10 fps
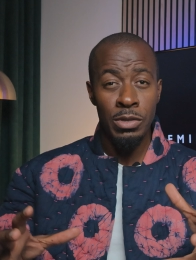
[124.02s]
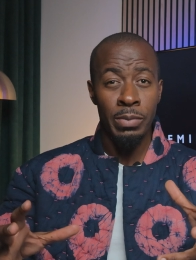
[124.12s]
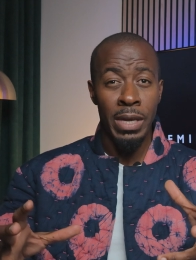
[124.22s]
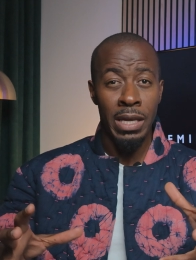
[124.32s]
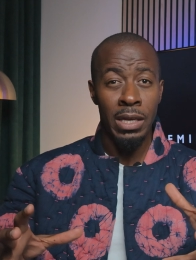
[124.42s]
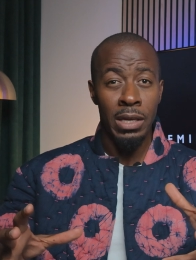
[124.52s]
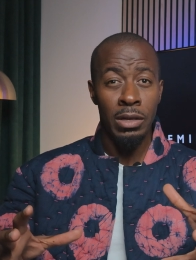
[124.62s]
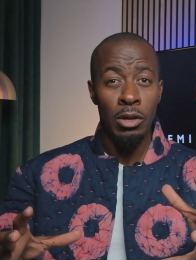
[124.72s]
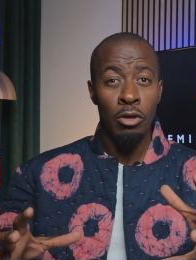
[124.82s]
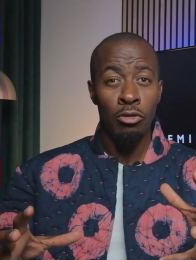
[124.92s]
make it
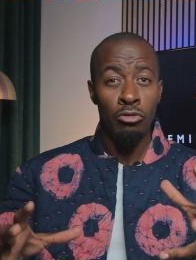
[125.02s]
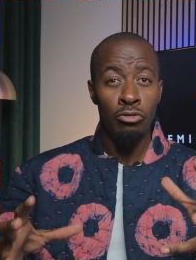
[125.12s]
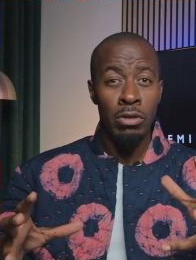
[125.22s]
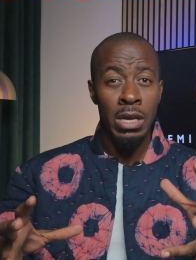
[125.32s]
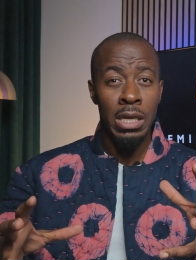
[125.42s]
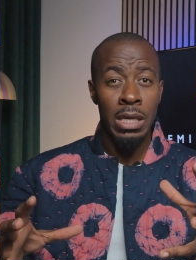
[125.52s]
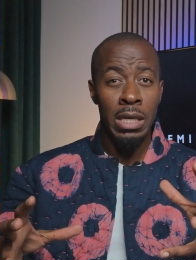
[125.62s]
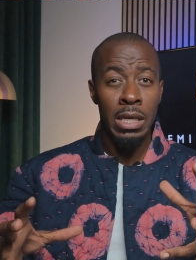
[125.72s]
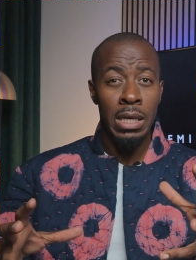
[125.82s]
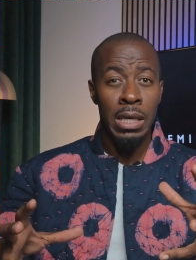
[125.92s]

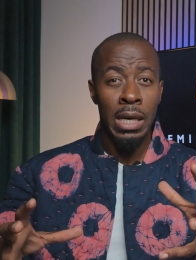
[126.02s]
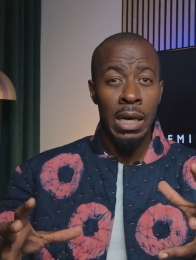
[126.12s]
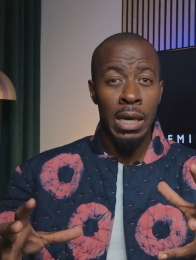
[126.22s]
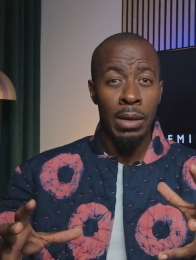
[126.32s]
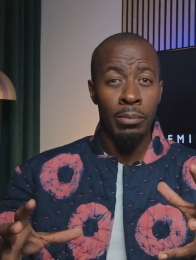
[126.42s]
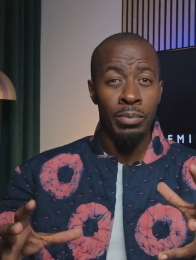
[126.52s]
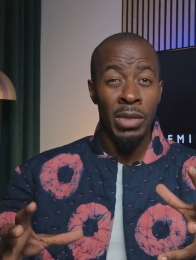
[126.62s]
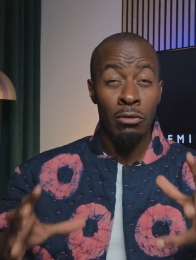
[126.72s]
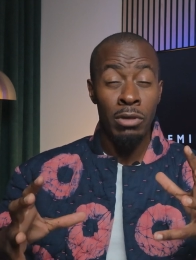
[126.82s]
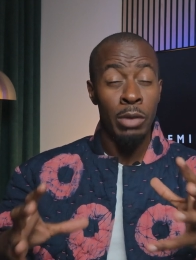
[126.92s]
really,
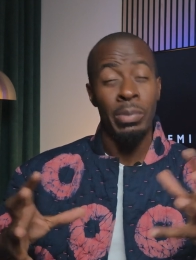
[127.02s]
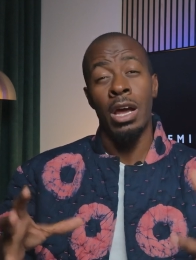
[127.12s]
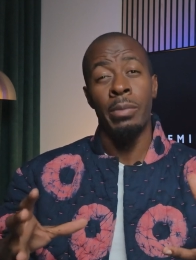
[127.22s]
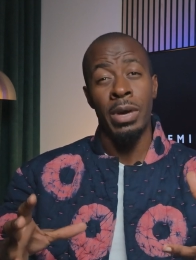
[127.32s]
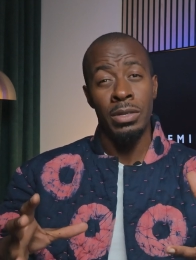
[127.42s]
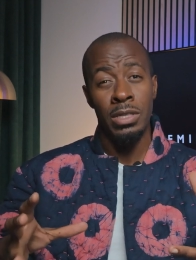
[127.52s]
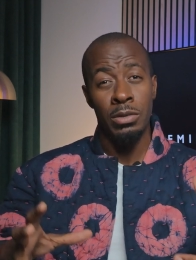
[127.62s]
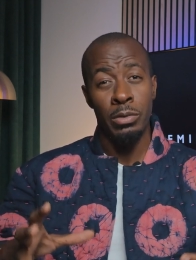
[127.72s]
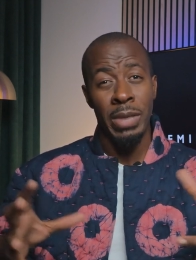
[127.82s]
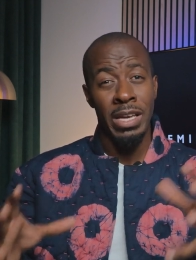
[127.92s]
they're really paramount in
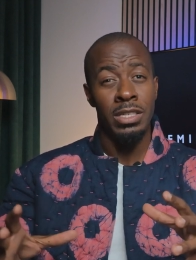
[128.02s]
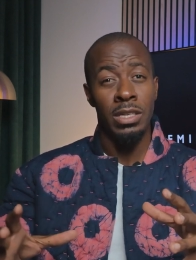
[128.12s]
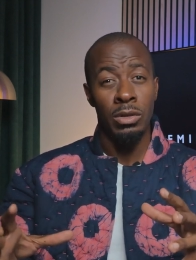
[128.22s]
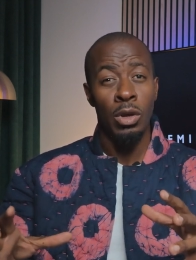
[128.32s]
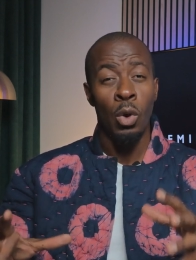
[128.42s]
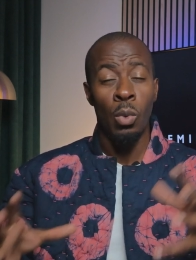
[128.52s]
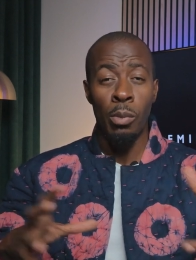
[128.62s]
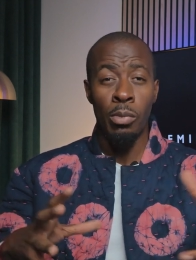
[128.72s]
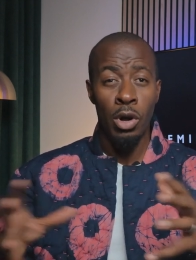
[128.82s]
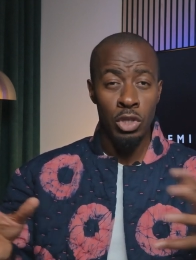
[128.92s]
terms of matching
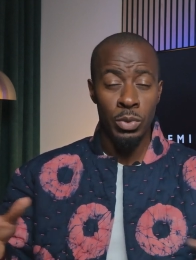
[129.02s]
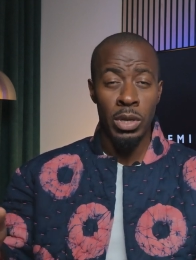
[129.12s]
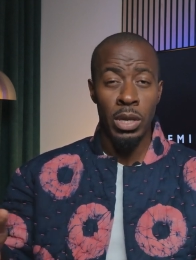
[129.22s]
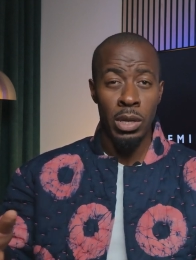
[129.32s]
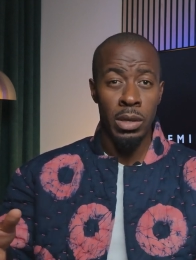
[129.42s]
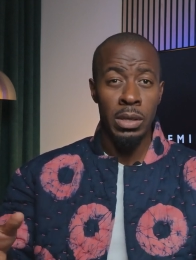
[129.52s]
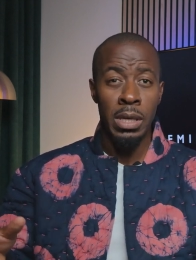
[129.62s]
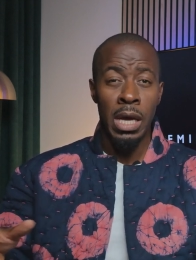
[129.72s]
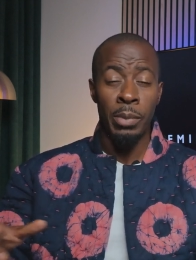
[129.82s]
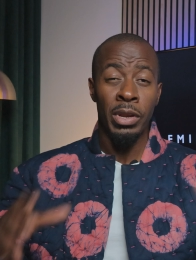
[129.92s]
one part to another.
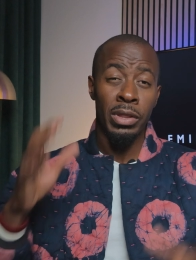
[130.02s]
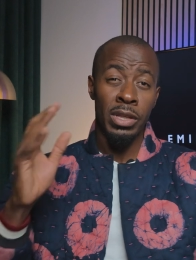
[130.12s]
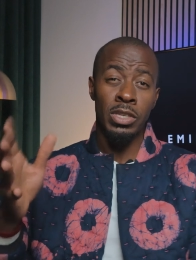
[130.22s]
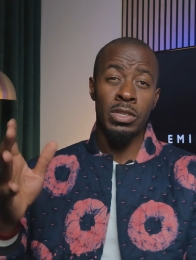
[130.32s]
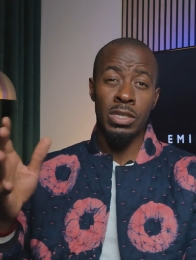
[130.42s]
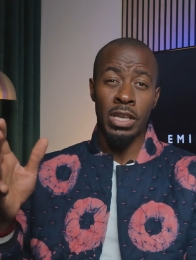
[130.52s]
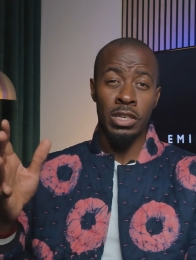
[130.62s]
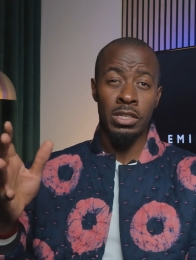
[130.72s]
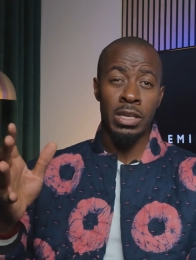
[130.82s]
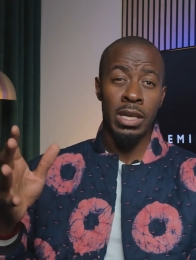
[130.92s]
I mean, in this
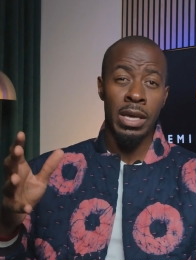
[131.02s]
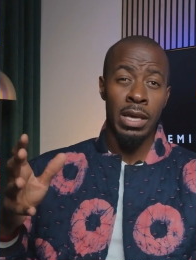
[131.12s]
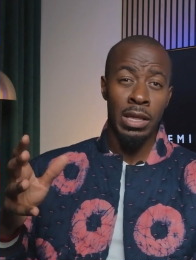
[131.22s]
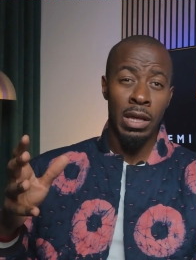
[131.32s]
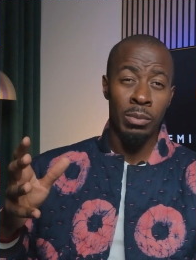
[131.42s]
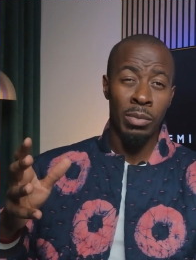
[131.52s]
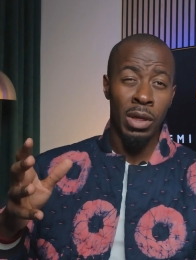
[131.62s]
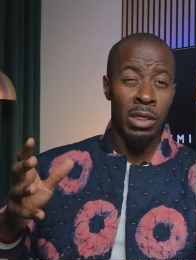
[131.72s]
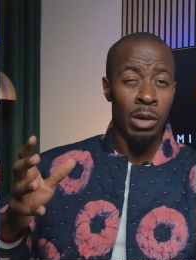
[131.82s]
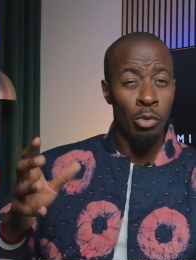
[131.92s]
section here, I
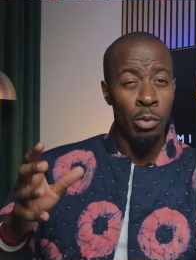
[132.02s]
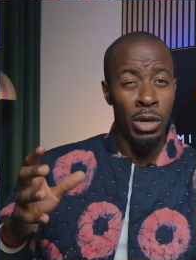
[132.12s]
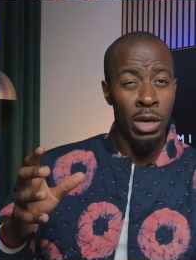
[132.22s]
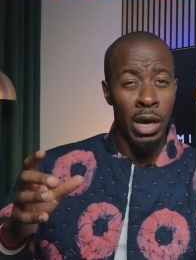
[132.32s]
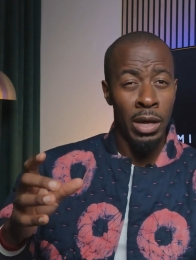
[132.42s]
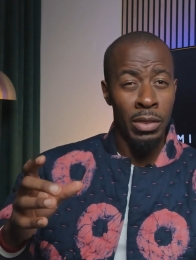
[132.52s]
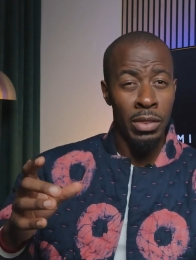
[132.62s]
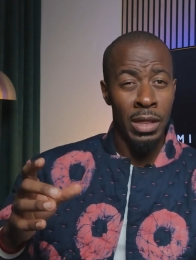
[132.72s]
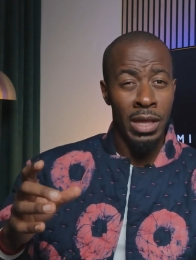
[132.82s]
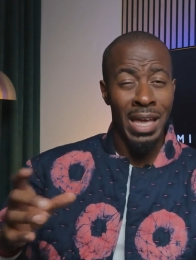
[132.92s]
think I'm probably cutting
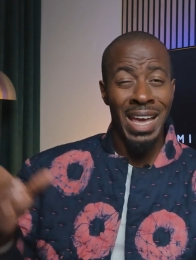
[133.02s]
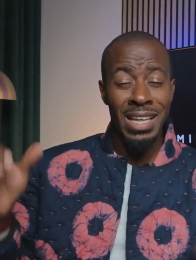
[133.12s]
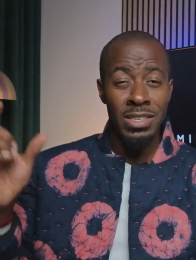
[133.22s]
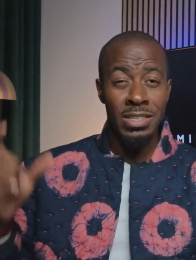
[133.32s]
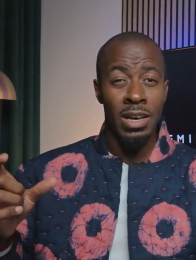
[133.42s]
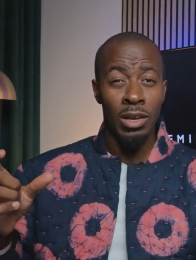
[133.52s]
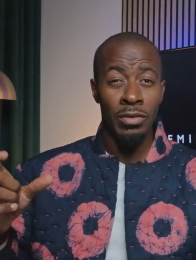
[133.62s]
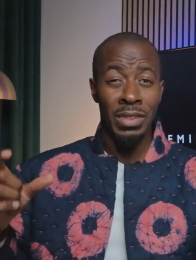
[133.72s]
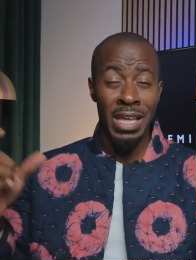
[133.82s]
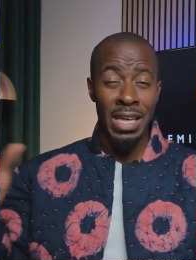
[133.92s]
the inside
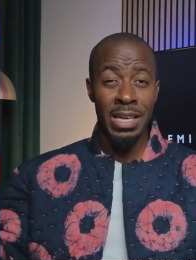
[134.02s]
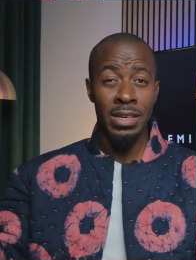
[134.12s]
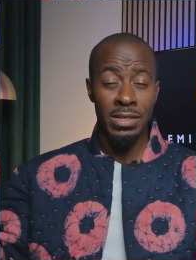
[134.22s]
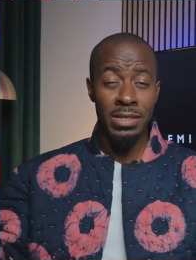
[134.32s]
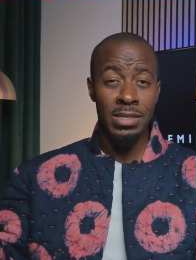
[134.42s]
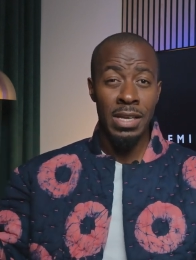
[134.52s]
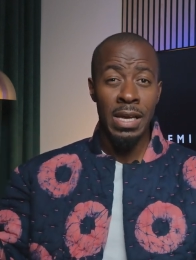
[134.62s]
of the ears,